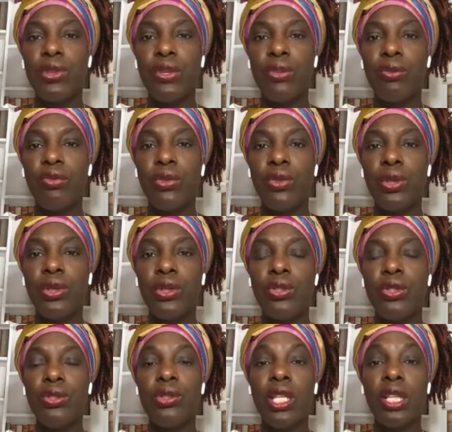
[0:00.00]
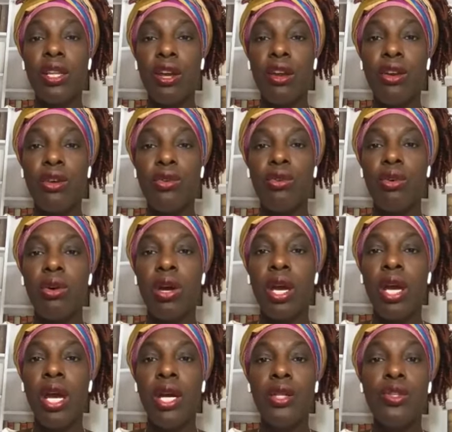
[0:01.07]
for you to learn or
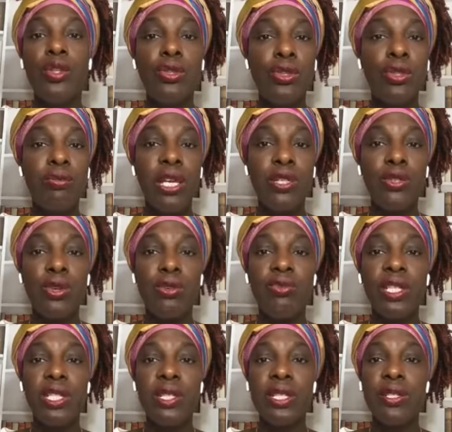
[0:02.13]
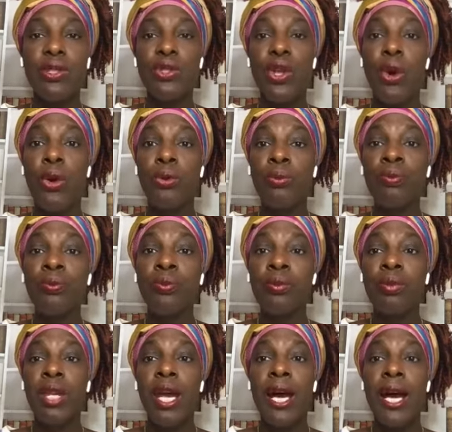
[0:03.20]
use my services. So
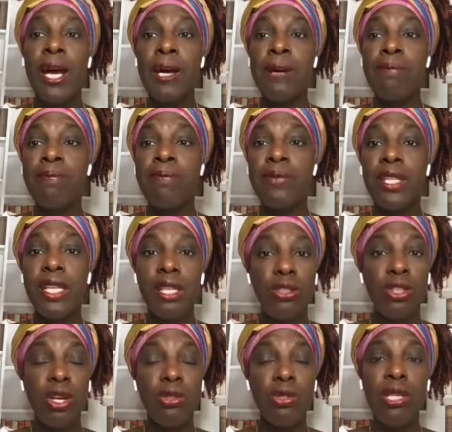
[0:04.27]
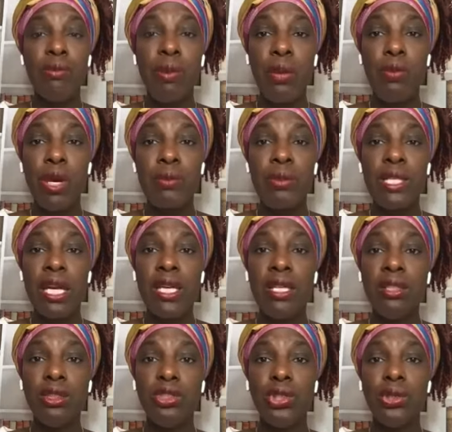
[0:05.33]
go to my website,
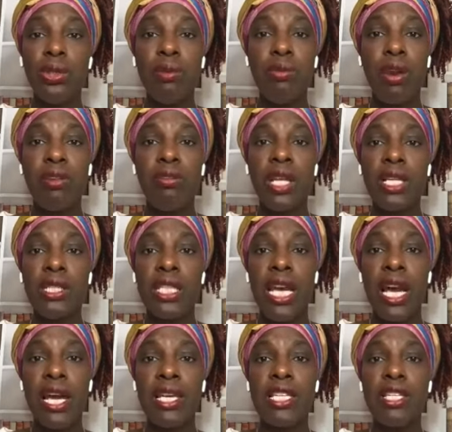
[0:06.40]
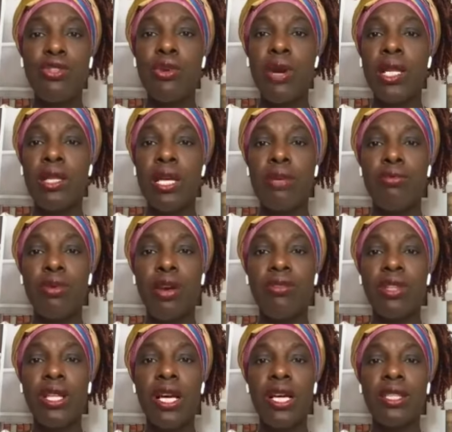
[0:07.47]
Djula Prevlon,
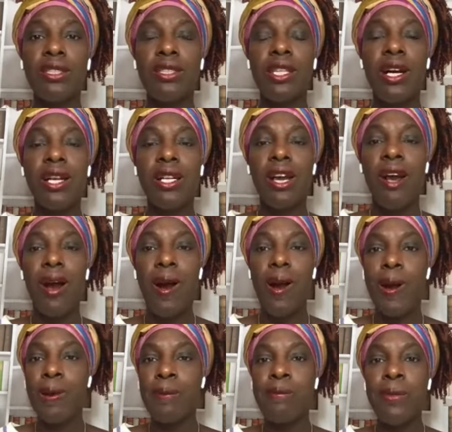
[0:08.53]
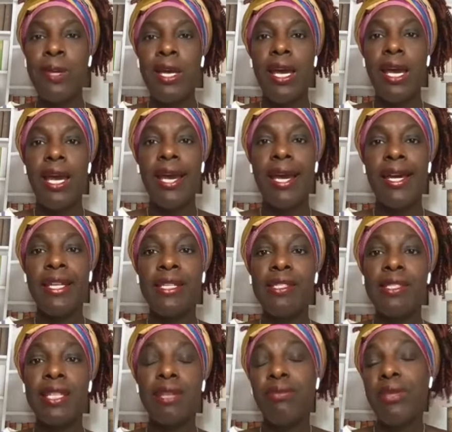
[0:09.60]
DIEULAPrevlon.com, and
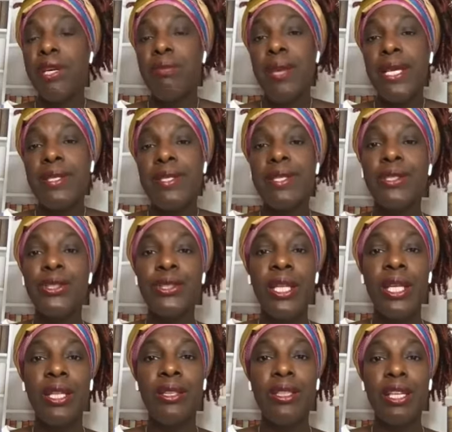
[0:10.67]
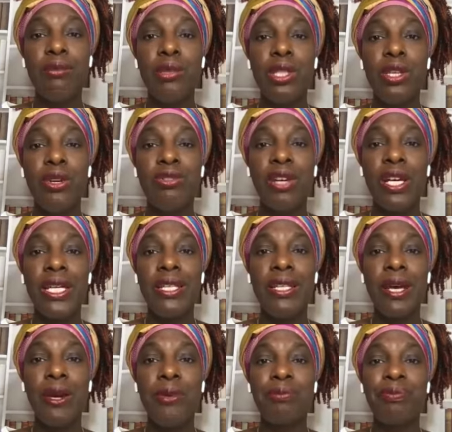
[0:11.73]
send me a message and let me know if I can
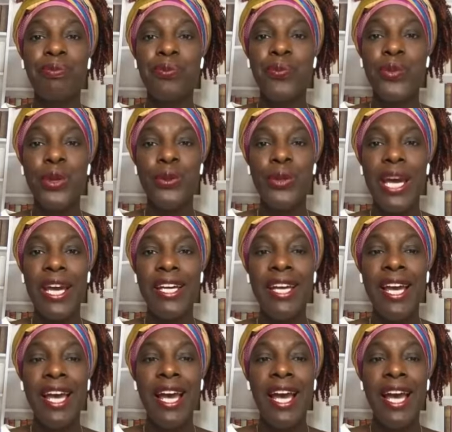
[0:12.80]
help. Okay.